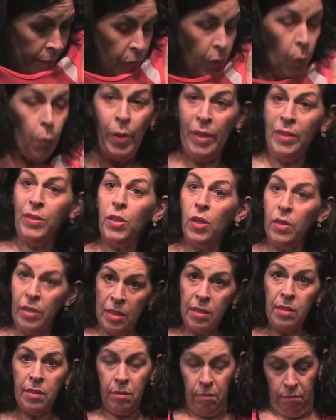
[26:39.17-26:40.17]
The winter
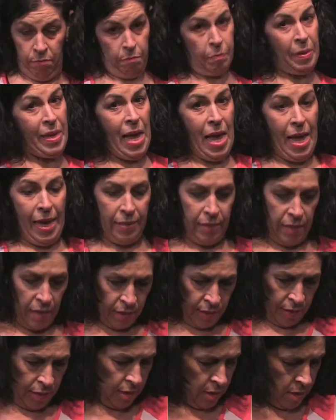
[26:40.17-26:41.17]
is behind
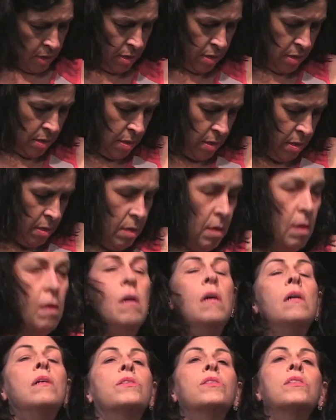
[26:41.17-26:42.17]
us,
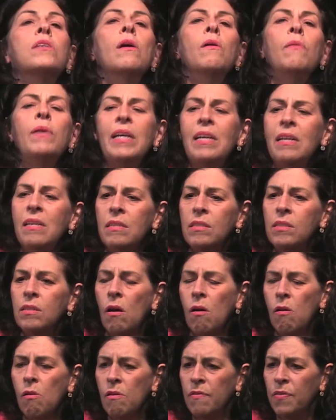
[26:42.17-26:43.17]
so is
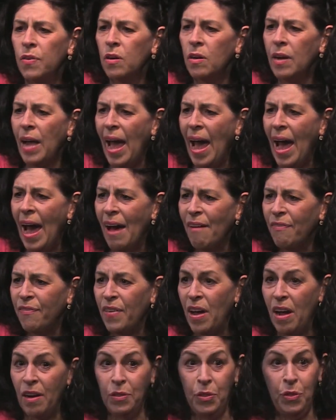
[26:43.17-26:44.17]
over
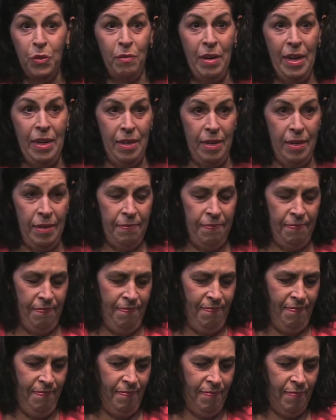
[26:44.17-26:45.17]
half our training.
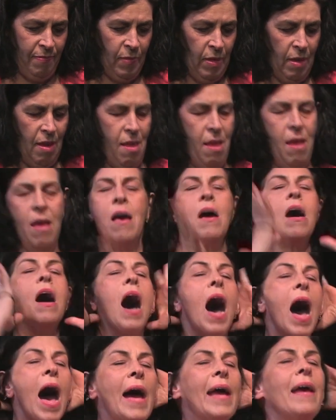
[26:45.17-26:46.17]

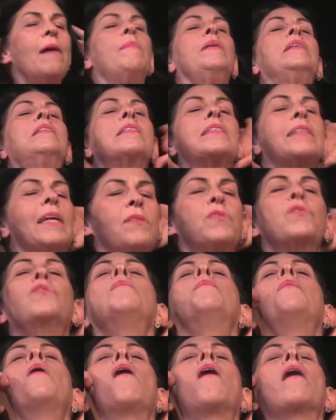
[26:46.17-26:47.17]
I am in
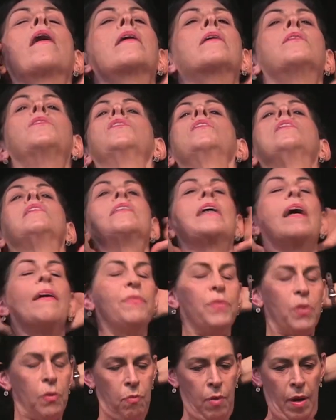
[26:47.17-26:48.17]
Central Park just
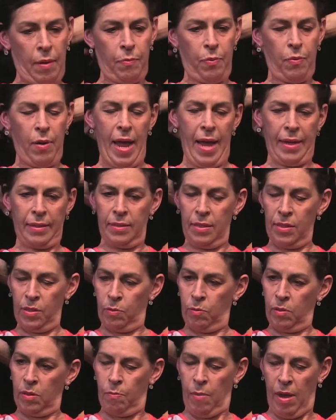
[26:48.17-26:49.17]
after run
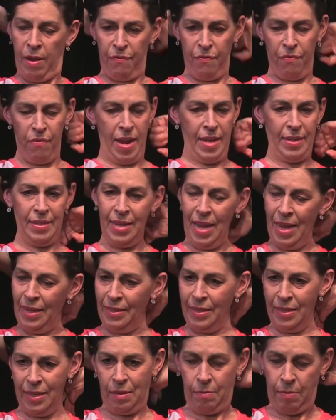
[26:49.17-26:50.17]
practice with my friend
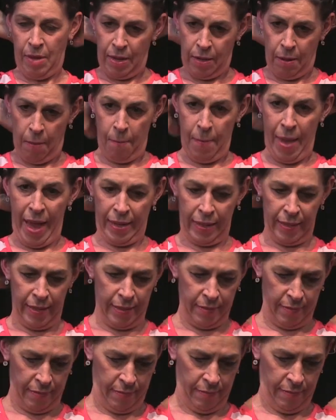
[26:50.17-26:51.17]
and teammate
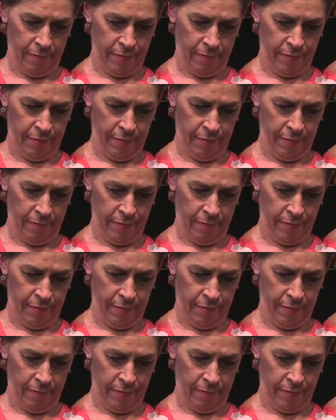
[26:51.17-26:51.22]
Madeline.